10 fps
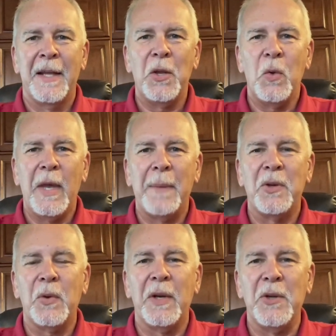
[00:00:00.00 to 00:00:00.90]
Hello,
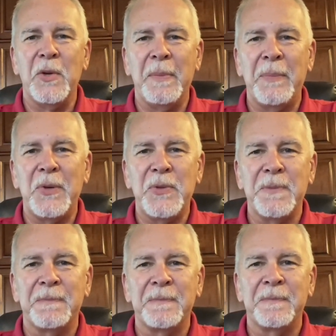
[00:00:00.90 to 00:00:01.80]
Capital Credit Union members.
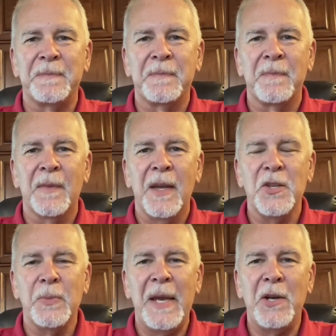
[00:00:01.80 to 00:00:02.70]
As
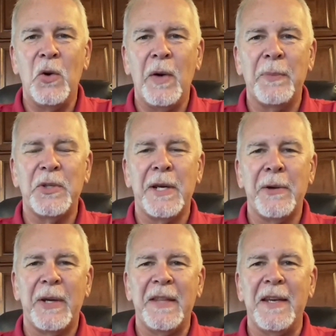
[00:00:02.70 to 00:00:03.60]
you may know, I'm
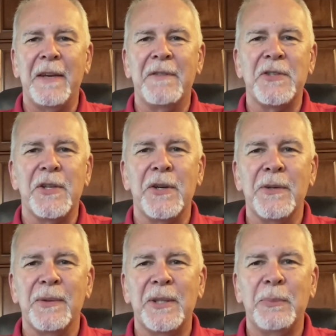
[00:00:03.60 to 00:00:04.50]
retiring at the end of this
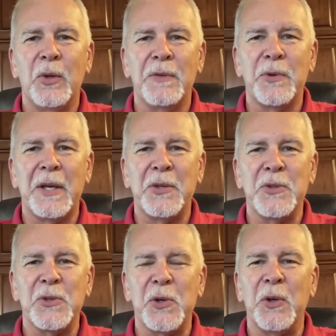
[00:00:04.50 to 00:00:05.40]
year, and the Board of Directors
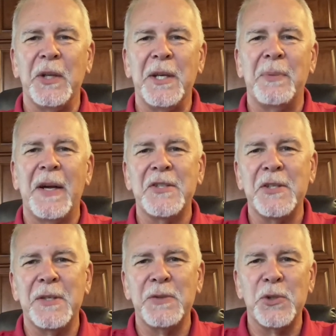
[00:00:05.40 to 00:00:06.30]
is currently in
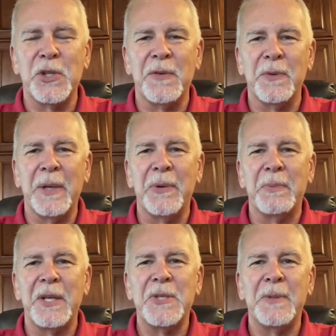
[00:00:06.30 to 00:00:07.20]
process of searching for my
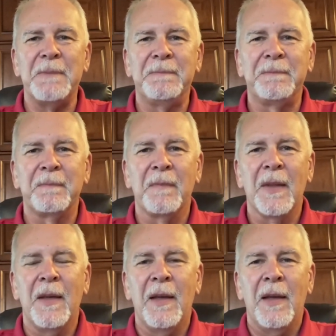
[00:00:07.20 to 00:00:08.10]
replacement.
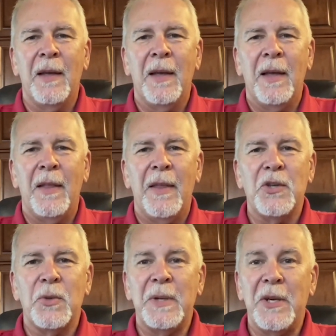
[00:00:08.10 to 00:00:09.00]
They
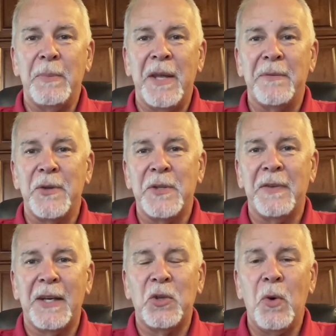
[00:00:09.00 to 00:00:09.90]
should be here by the 1st of
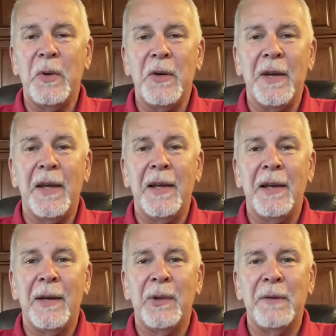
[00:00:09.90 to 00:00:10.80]
October, and
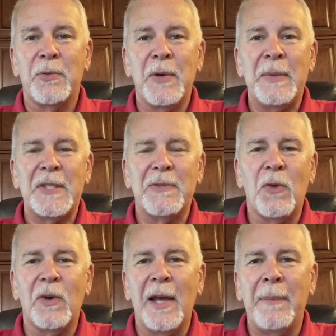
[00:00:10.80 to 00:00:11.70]
I will have 3 months of
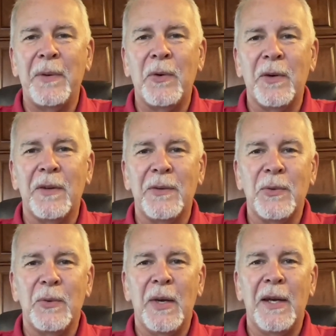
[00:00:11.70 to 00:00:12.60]
overlap in order
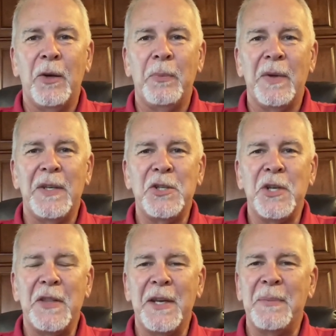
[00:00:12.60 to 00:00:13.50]
to help
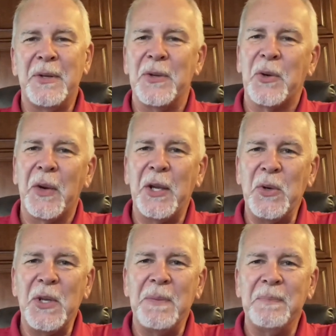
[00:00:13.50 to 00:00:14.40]
initiate them into the credit
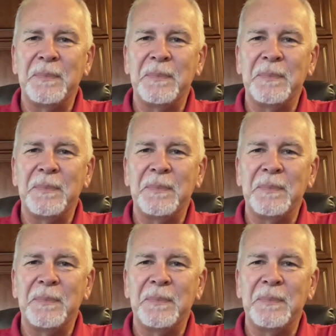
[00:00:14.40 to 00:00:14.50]
union.